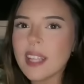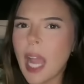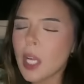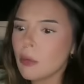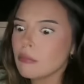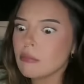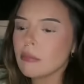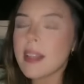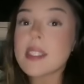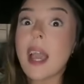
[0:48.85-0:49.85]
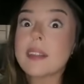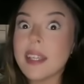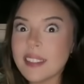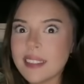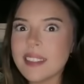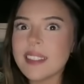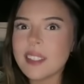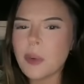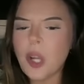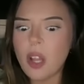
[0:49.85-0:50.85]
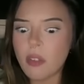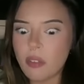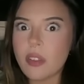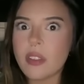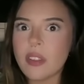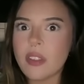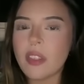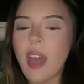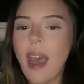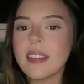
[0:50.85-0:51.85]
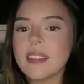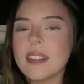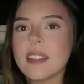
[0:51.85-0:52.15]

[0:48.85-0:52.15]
I know exactly what all of that